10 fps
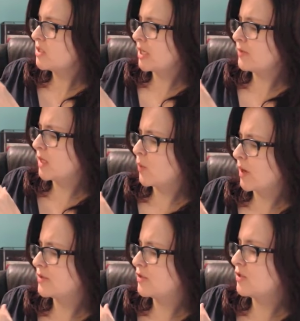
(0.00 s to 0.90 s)
generally what
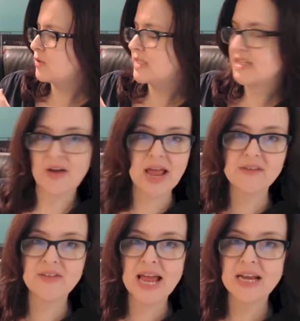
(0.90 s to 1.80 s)
I'll do is if I
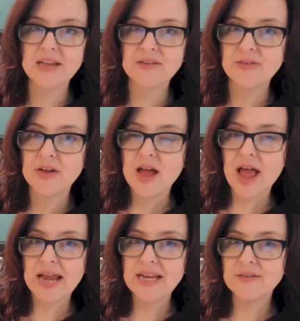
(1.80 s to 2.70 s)
have any of
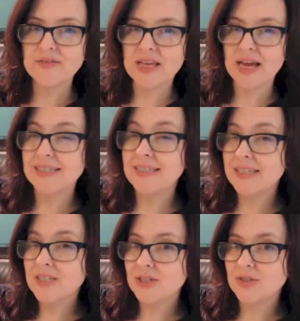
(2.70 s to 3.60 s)
the
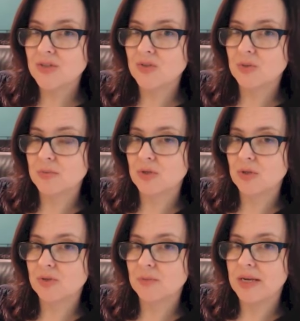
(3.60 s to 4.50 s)
additional
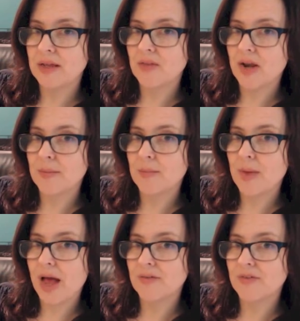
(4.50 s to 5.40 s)
social media that I'm
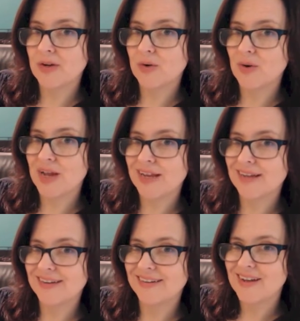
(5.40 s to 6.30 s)
having
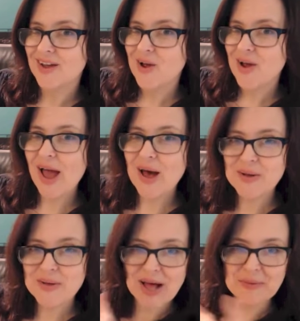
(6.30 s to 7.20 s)
created and
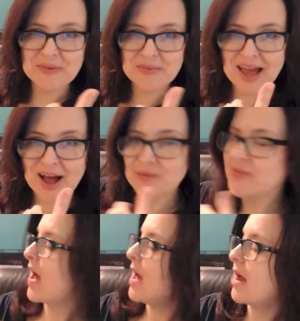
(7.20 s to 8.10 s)
helping me out with
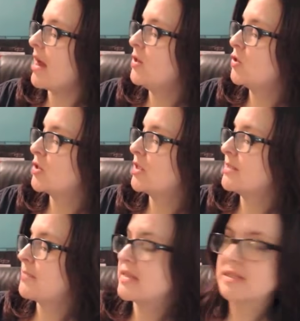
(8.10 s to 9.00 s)
that, I usually
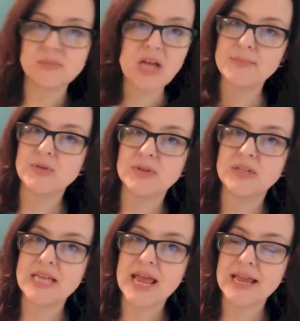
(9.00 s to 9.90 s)
spend some time during the
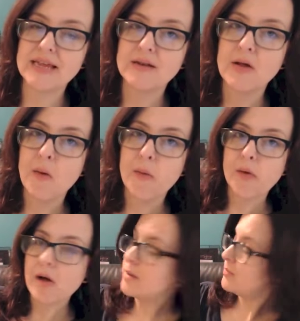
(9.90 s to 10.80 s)
day and
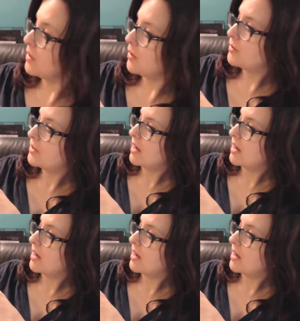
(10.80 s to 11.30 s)
upload.